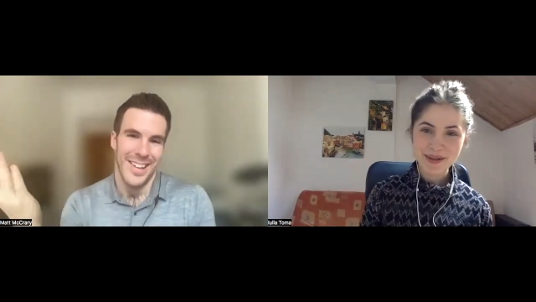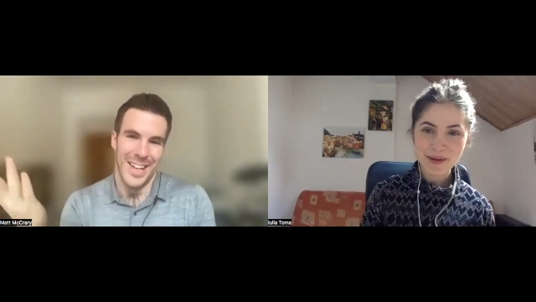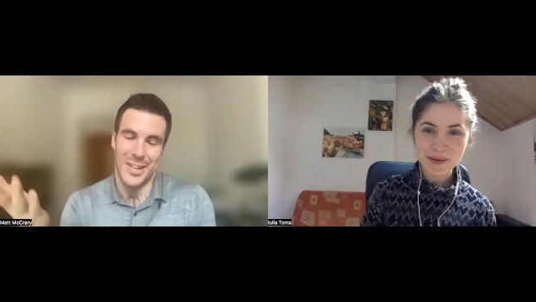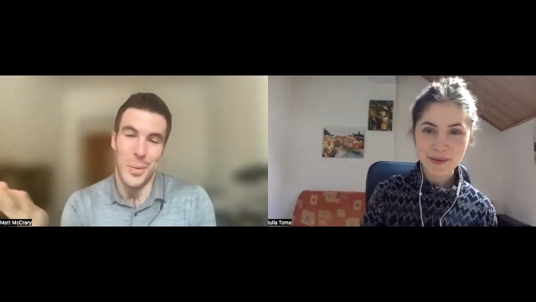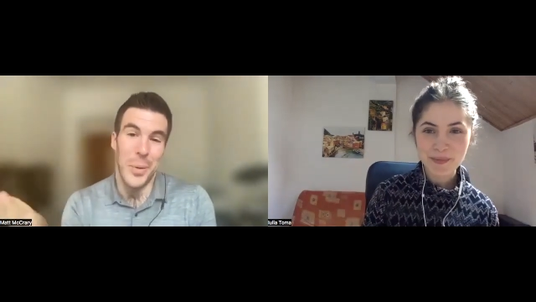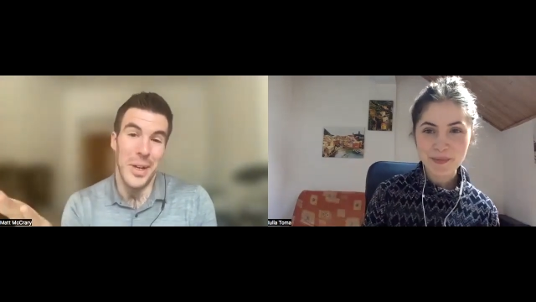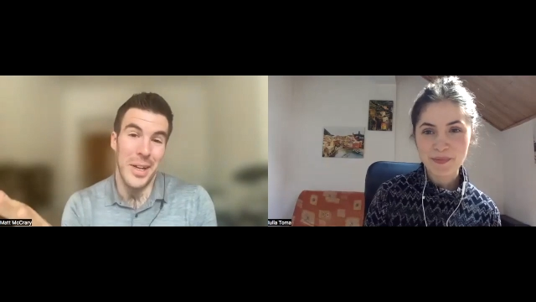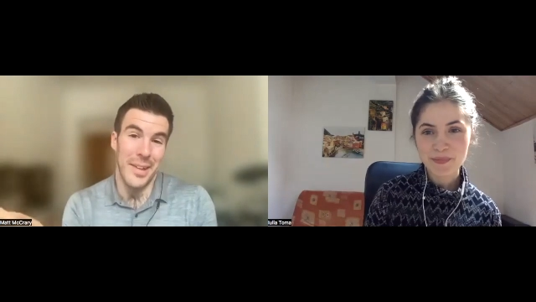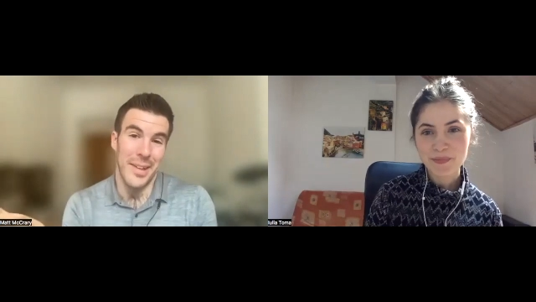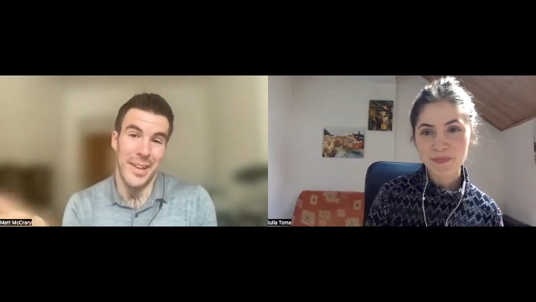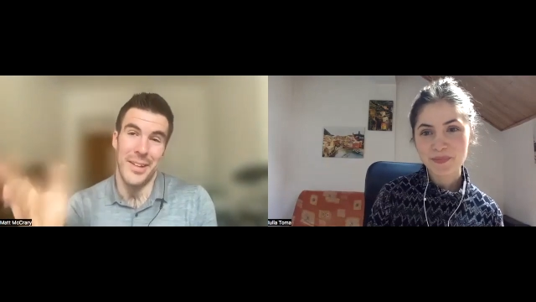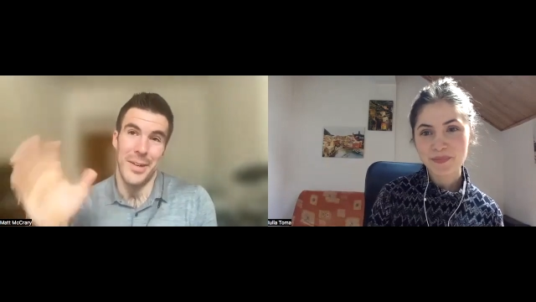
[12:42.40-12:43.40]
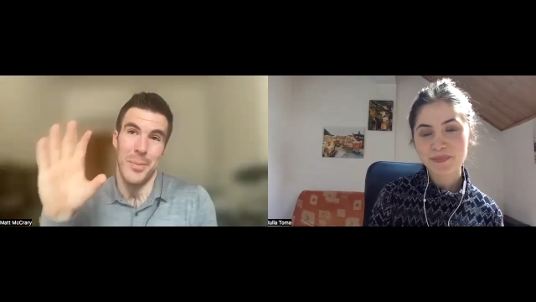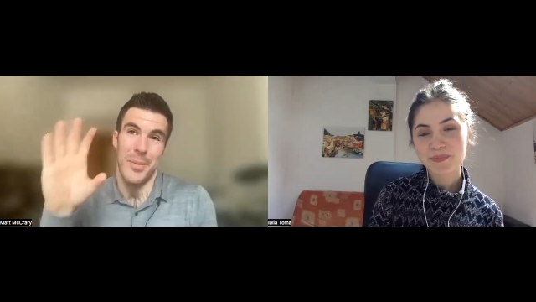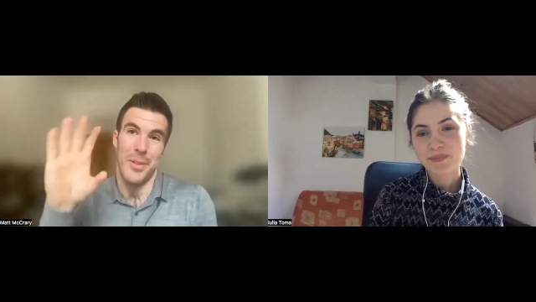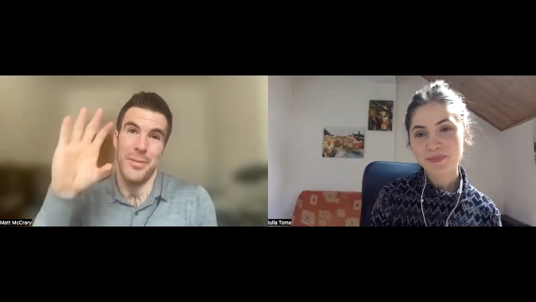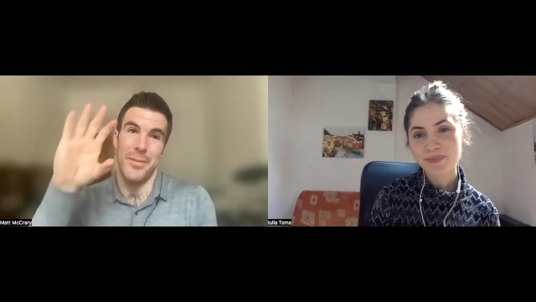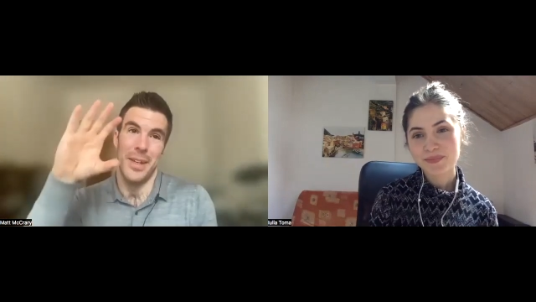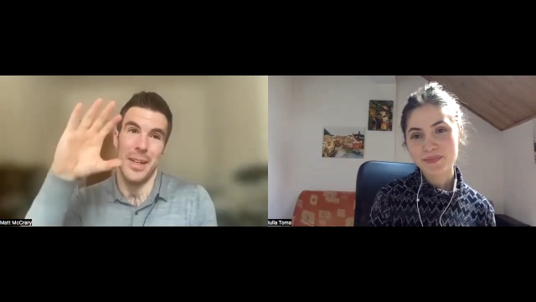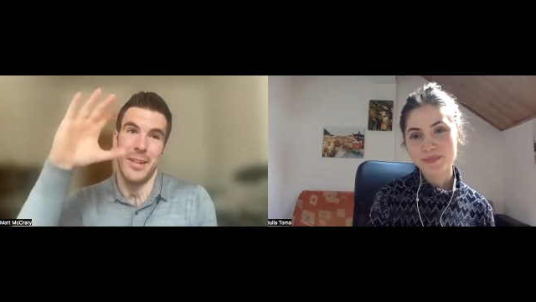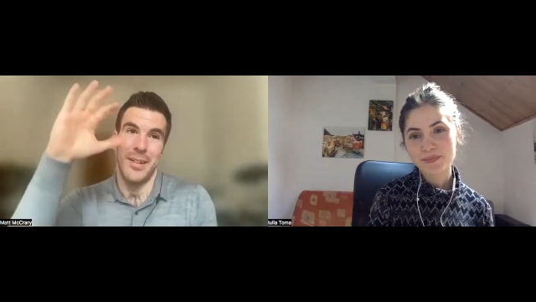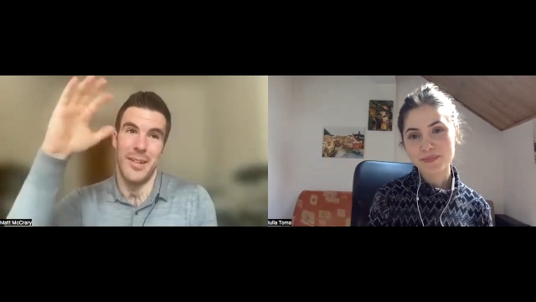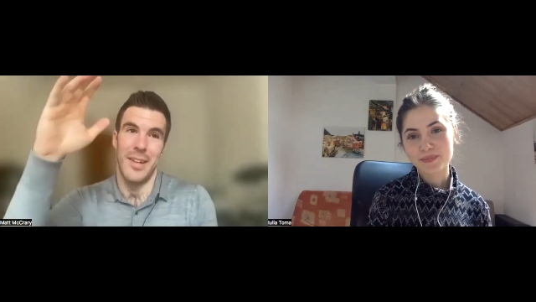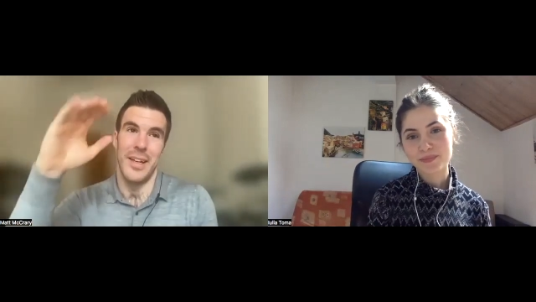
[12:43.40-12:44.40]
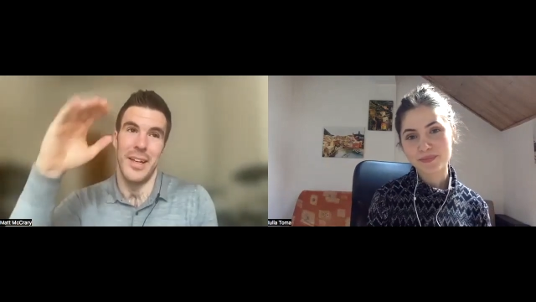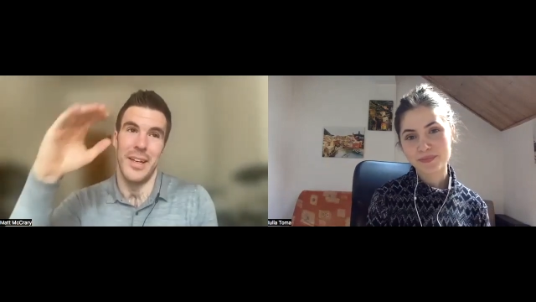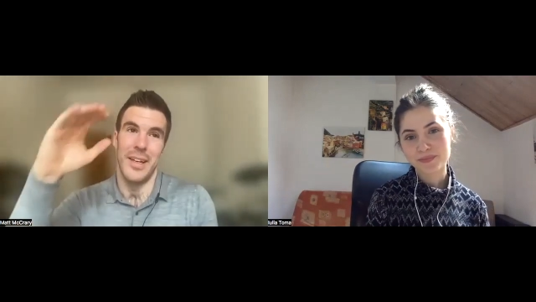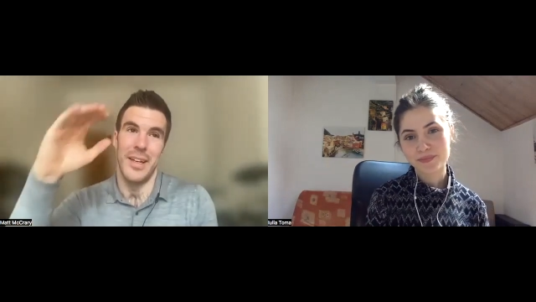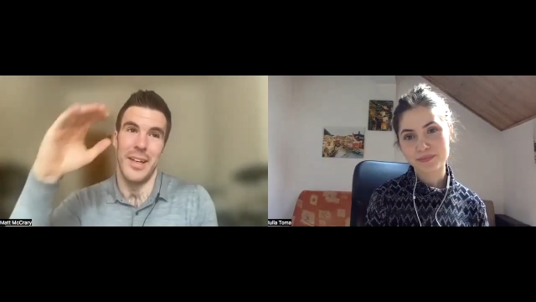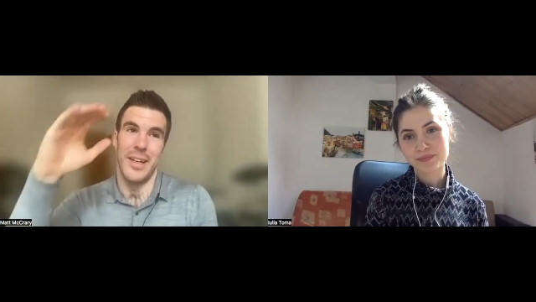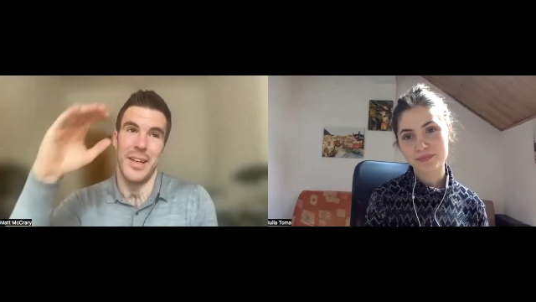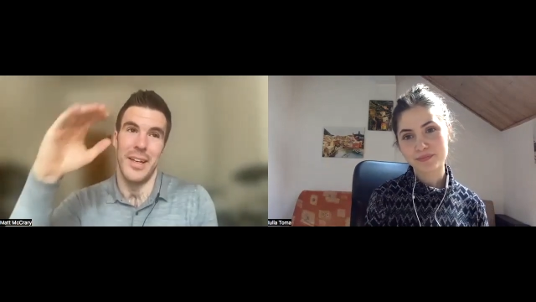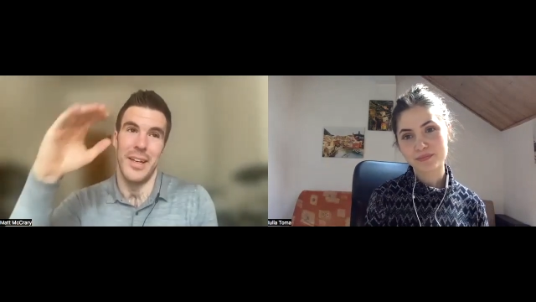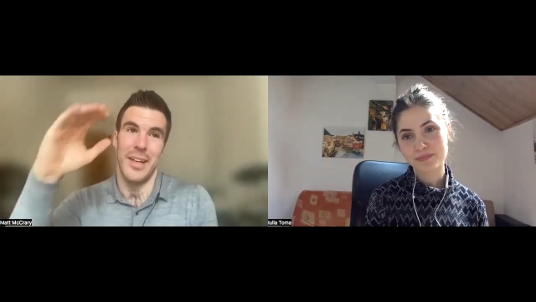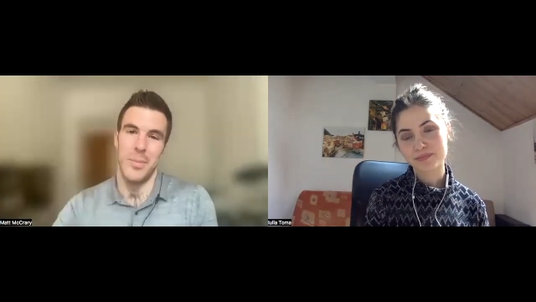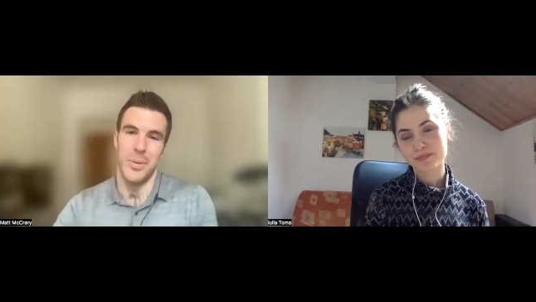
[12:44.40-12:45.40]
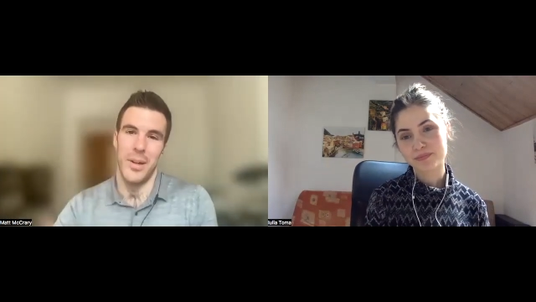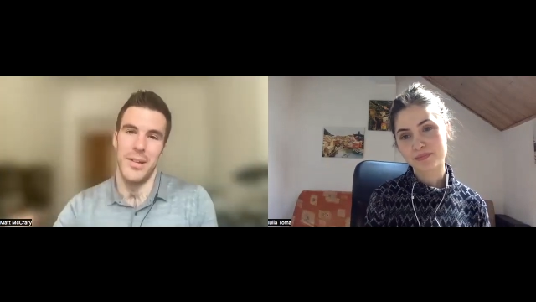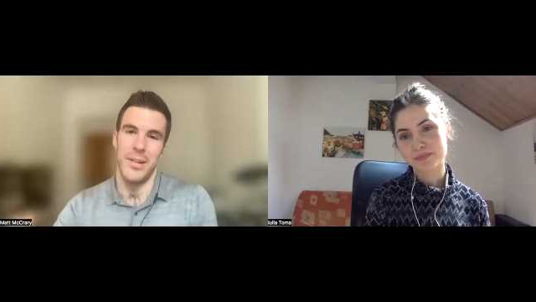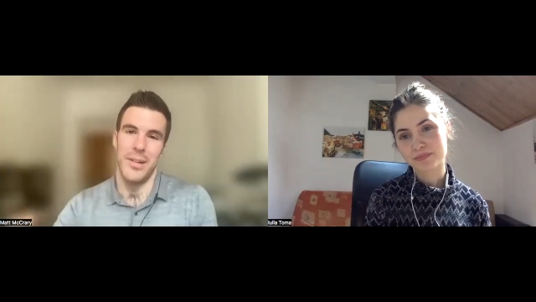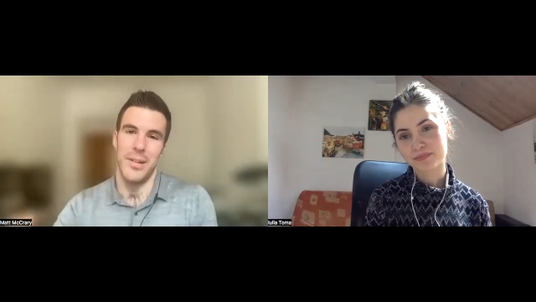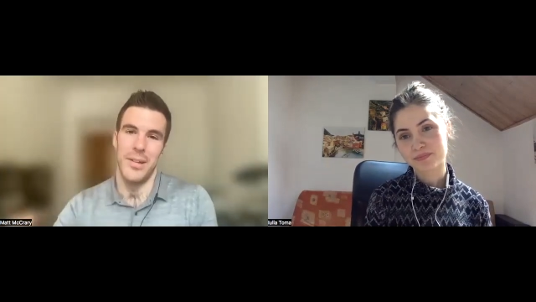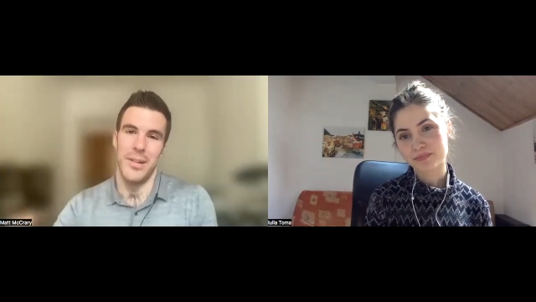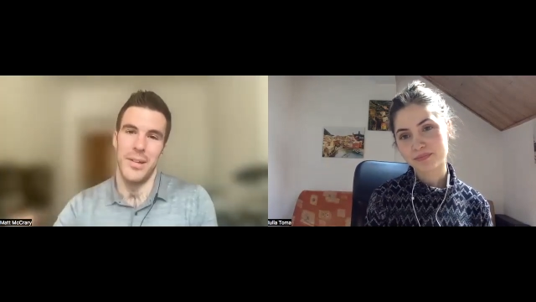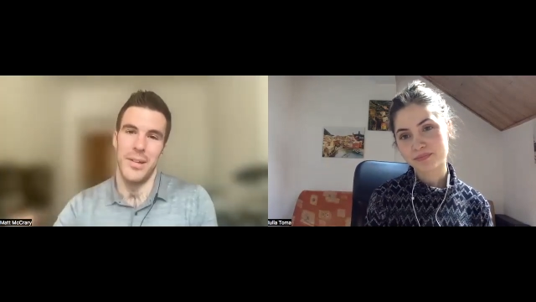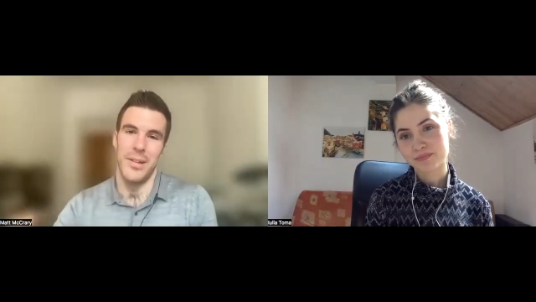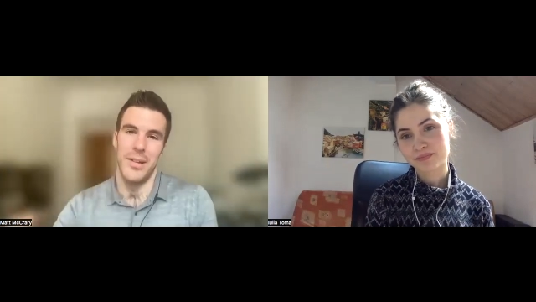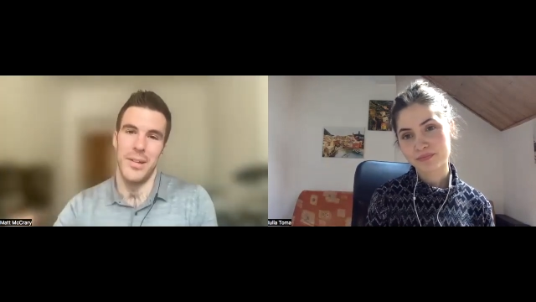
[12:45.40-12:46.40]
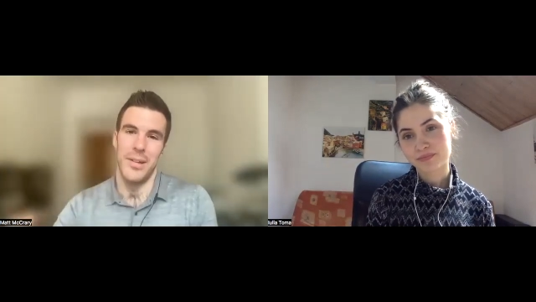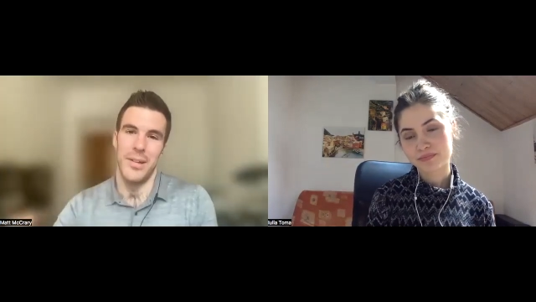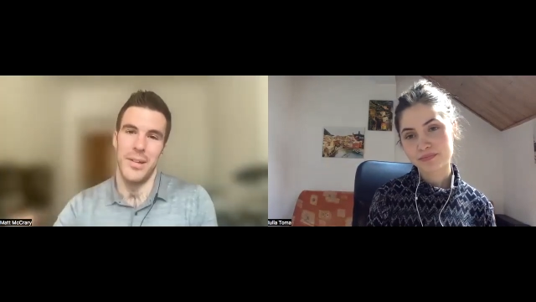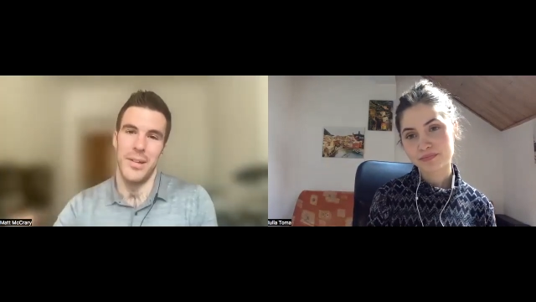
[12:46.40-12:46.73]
Speaker 1: it's quite in terms of like setting up research projects. Um,